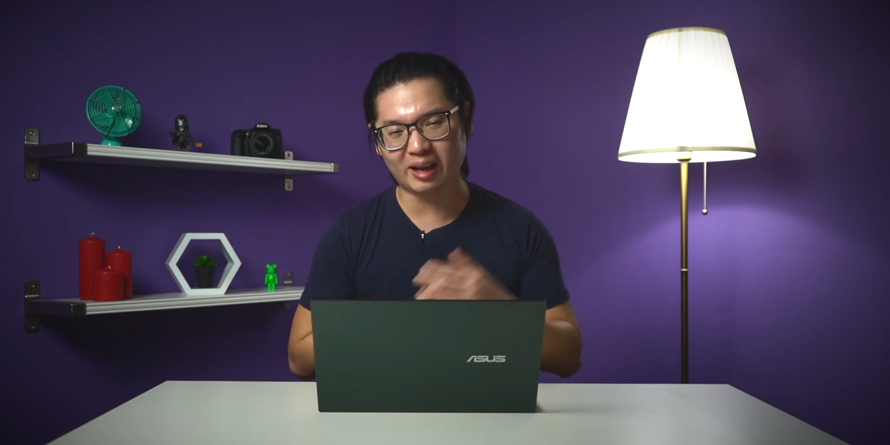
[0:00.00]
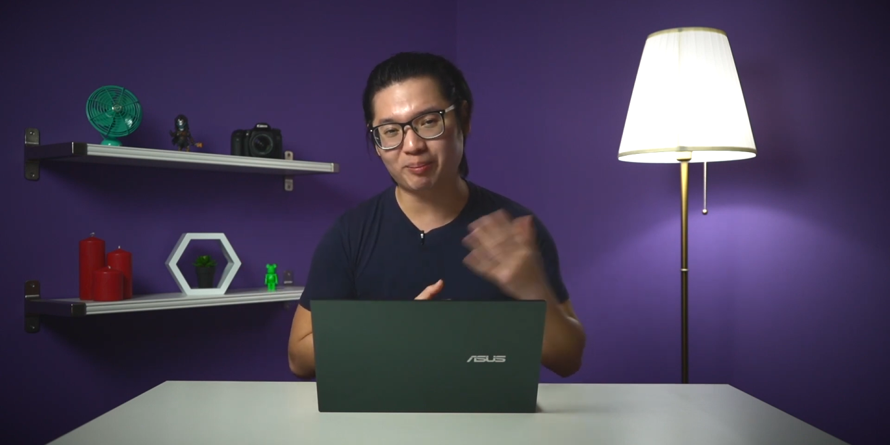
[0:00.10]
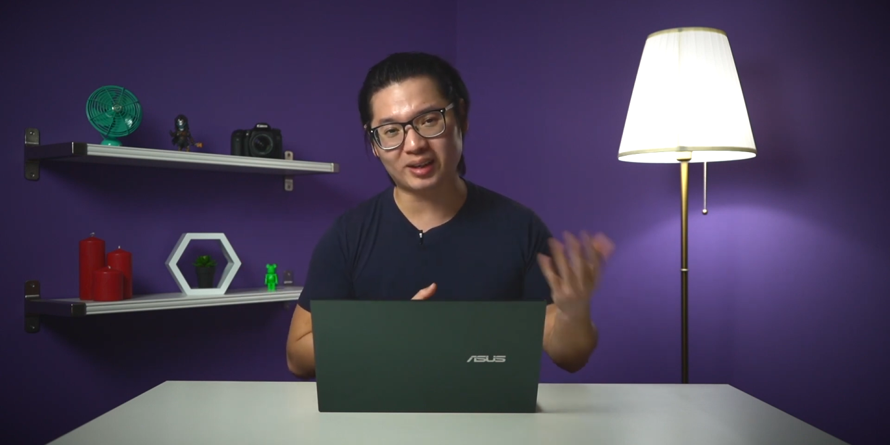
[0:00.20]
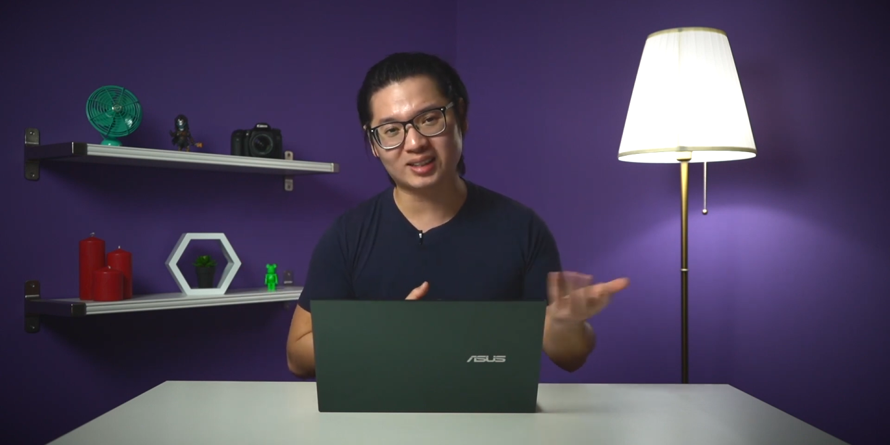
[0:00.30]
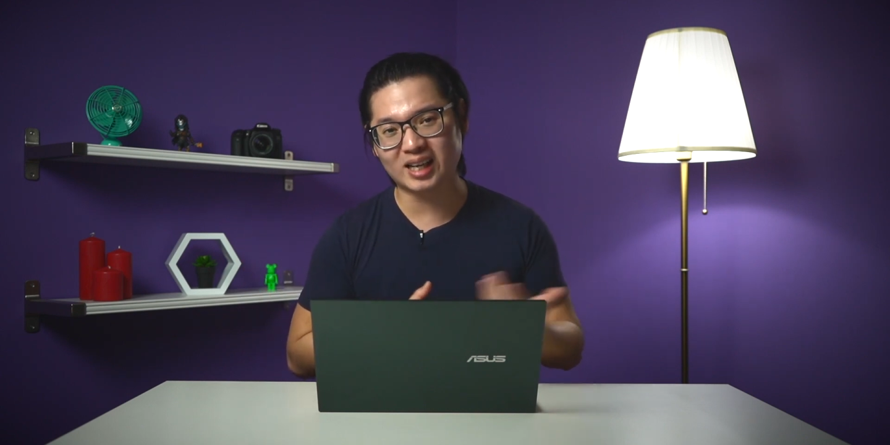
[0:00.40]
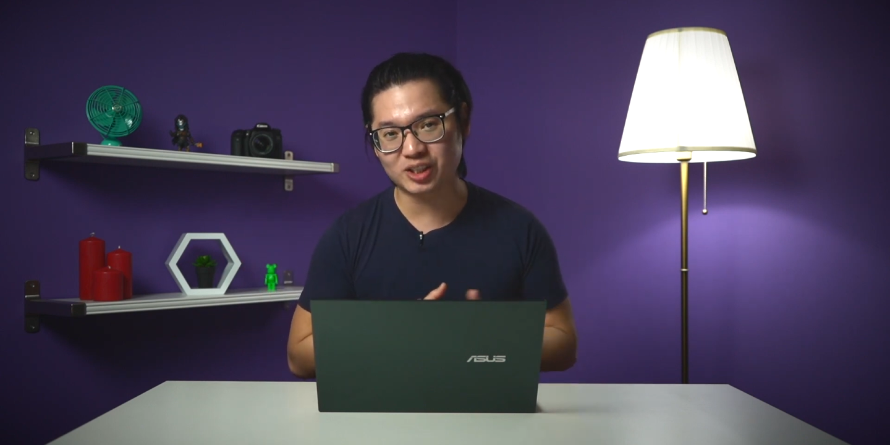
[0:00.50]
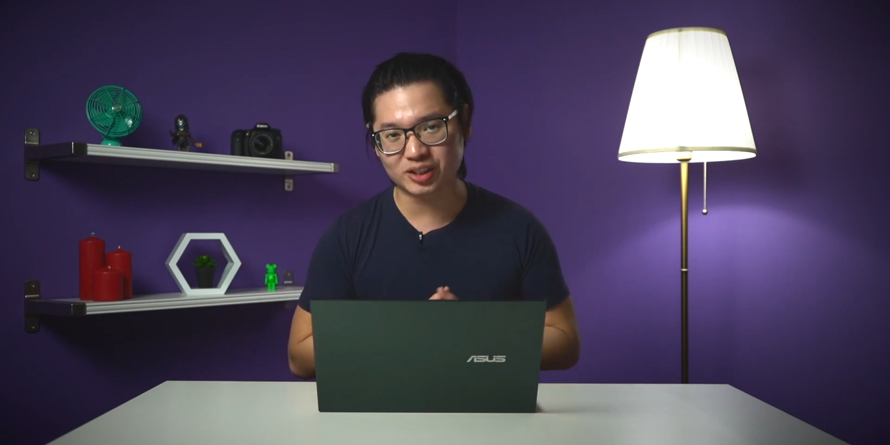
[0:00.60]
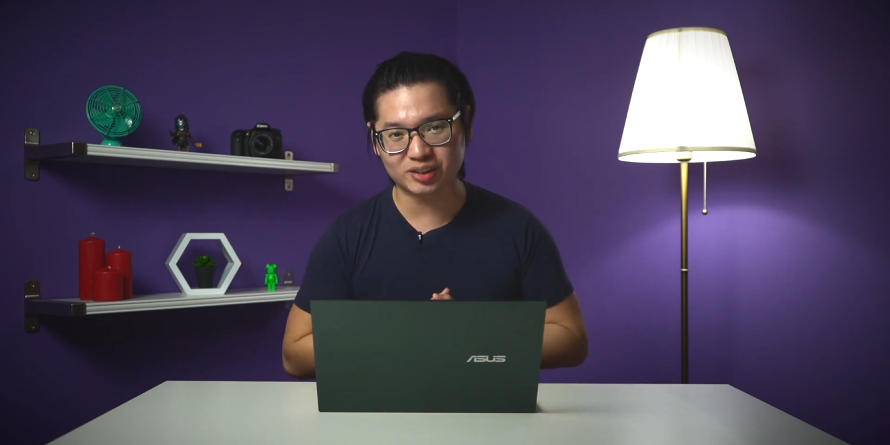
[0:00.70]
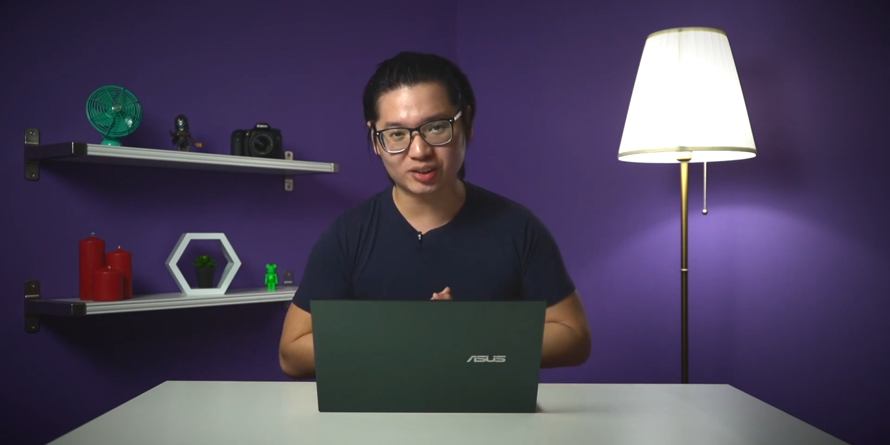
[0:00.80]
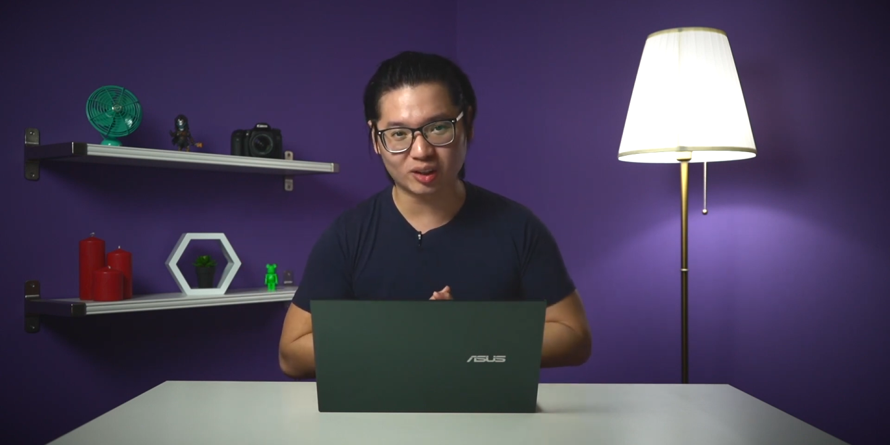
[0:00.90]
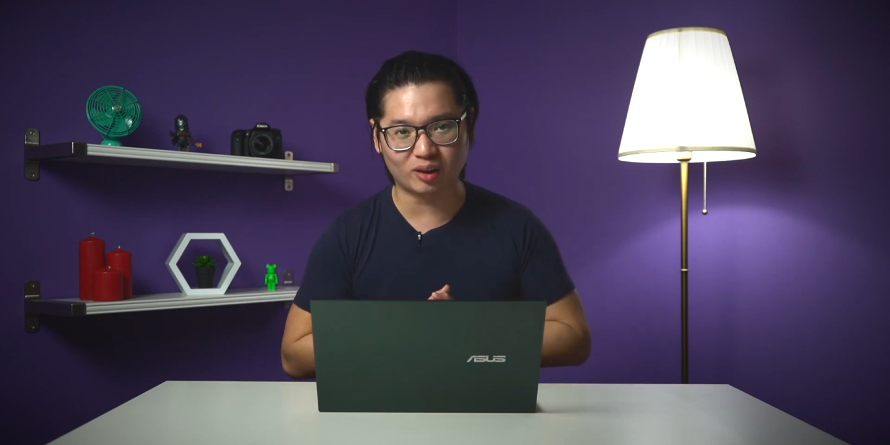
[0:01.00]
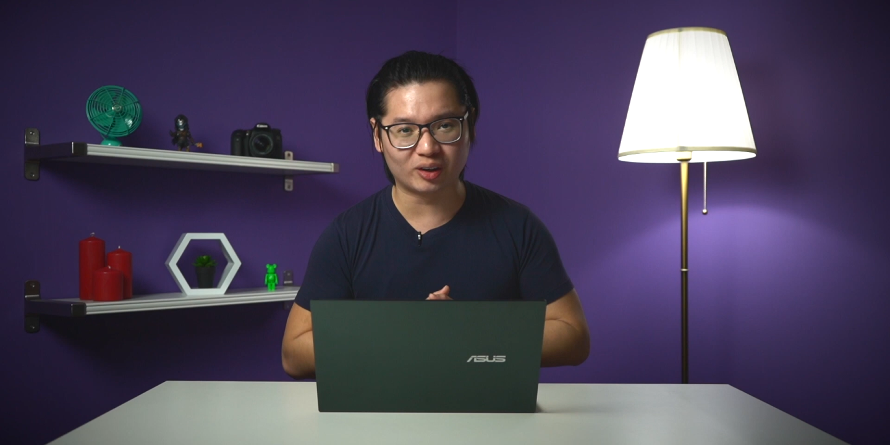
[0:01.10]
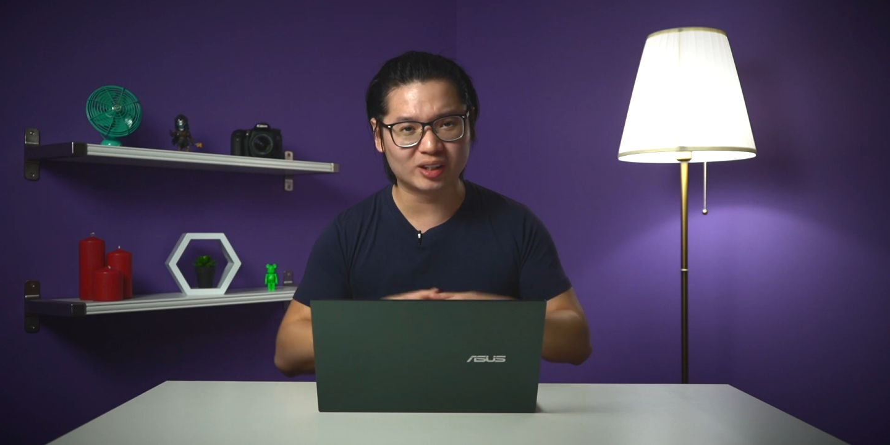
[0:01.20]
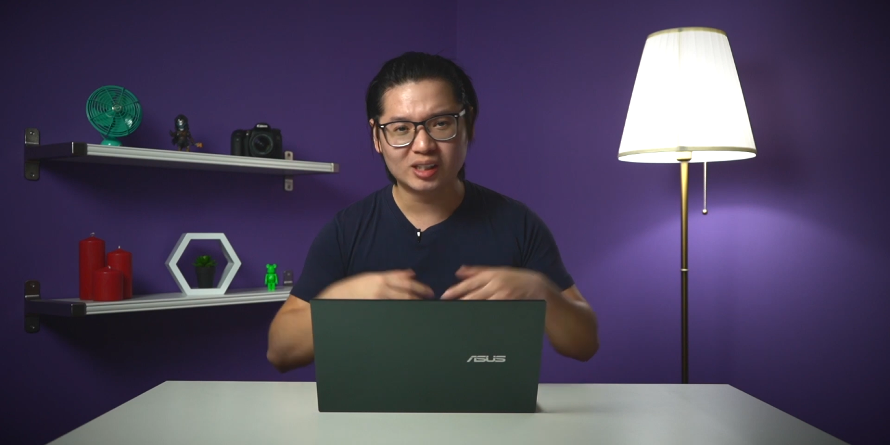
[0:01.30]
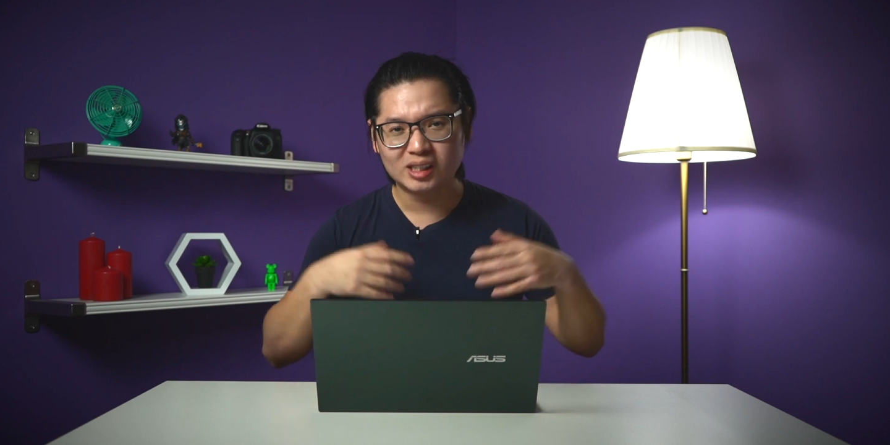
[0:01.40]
Apex Legends or